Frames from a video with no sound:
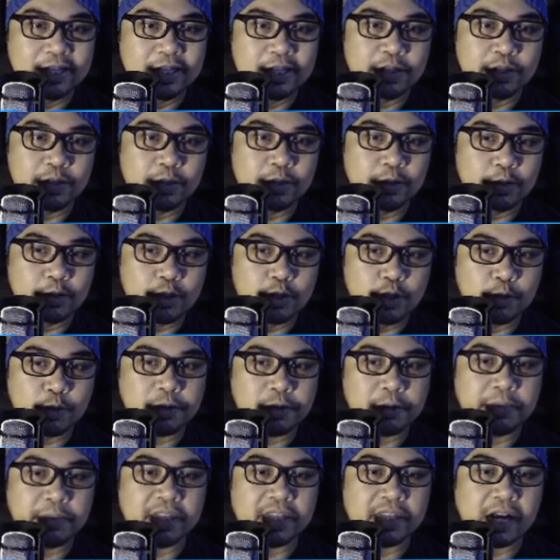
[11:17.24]
So
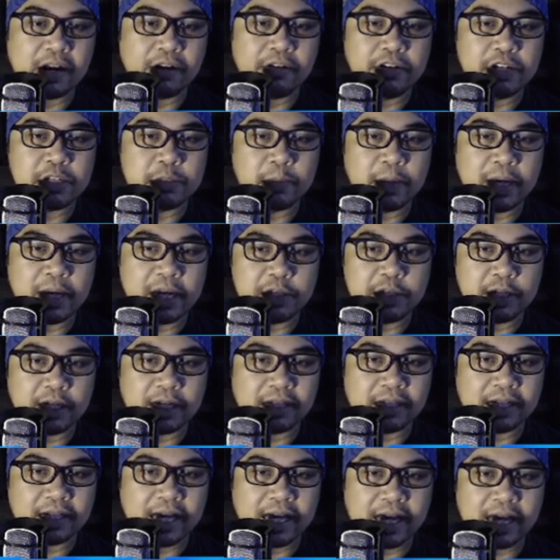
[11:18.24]
supplementary is magic
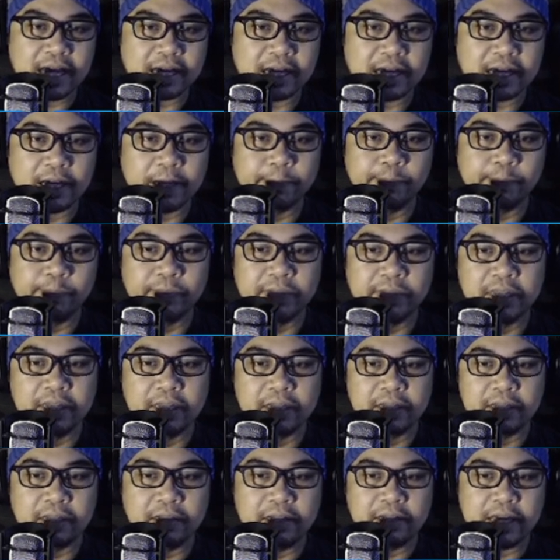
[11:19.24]
attack.
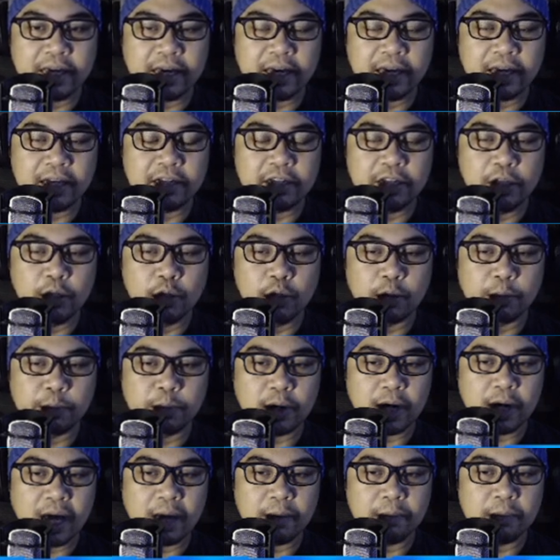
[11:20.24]
Then your
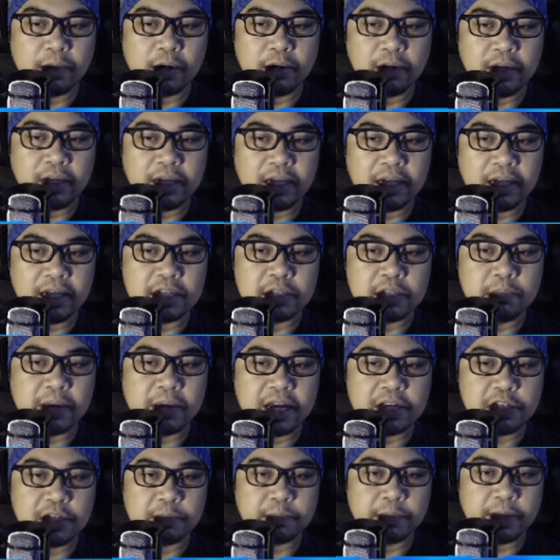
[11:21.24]
primary is
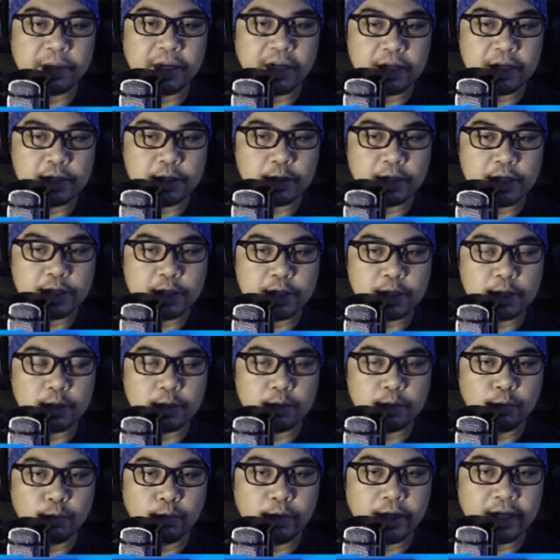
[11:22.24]
magic
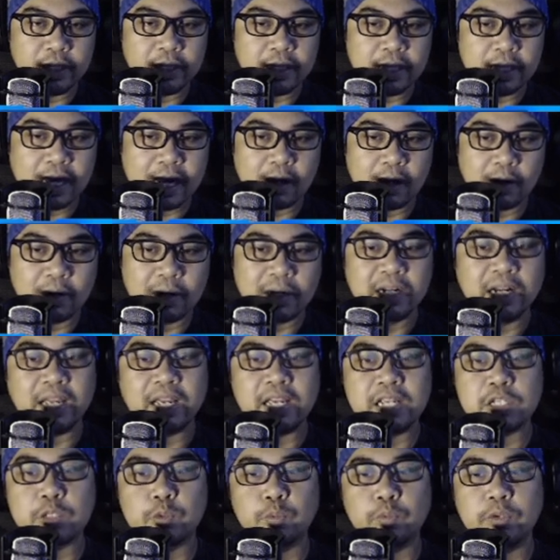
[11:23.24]
penetration with the
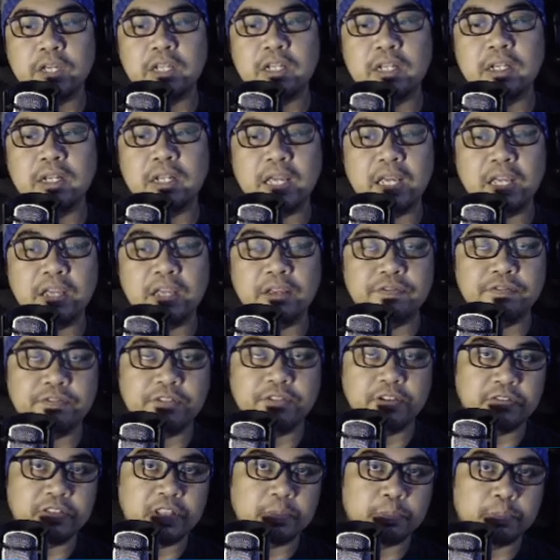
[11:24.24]
Hourglass with a
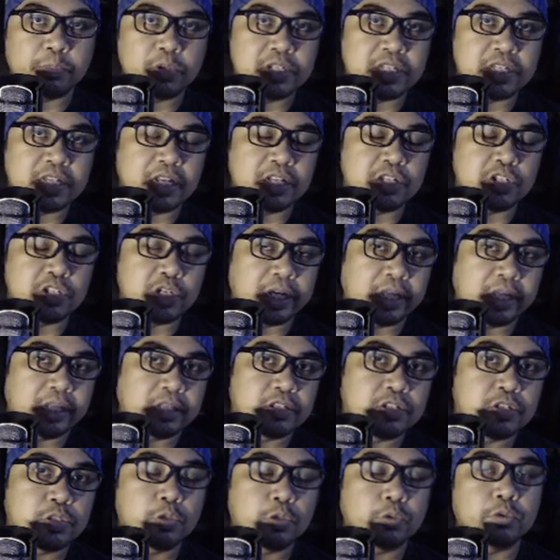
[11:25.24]
50%
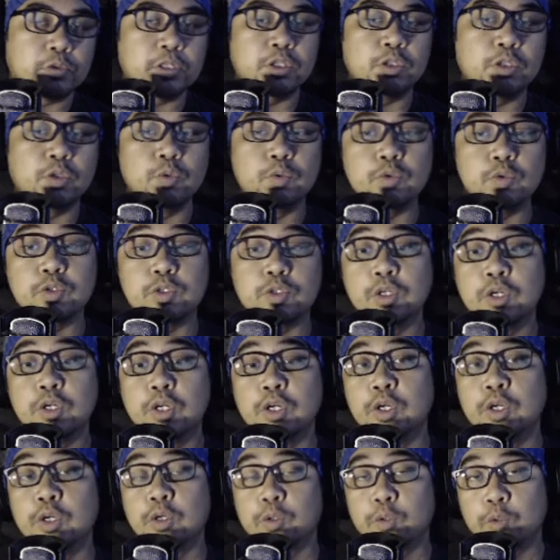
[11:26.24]
chance to reduce
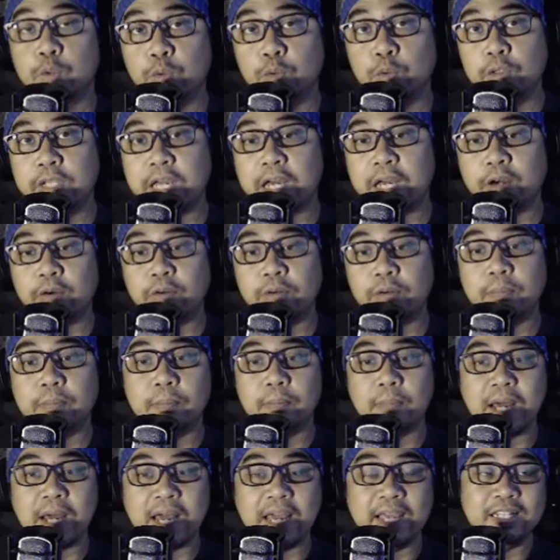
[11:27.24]
cooldown
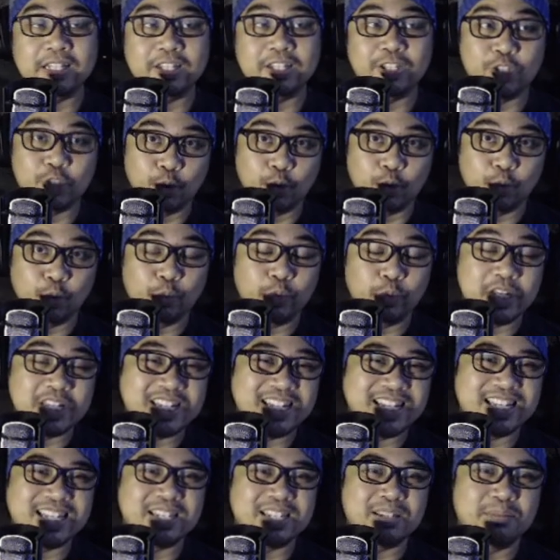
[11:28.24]
by 2, which
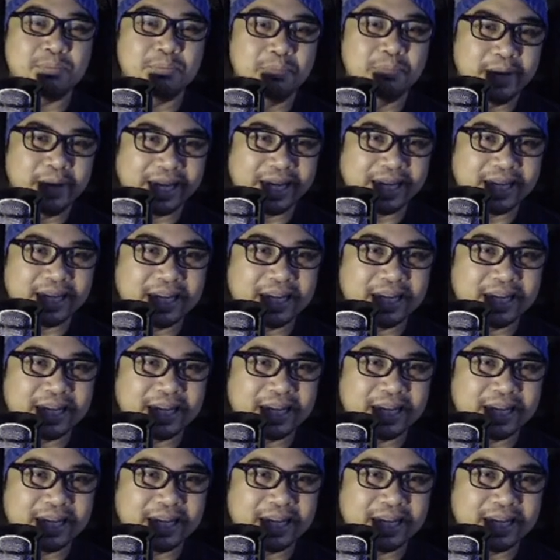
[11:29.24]
is big.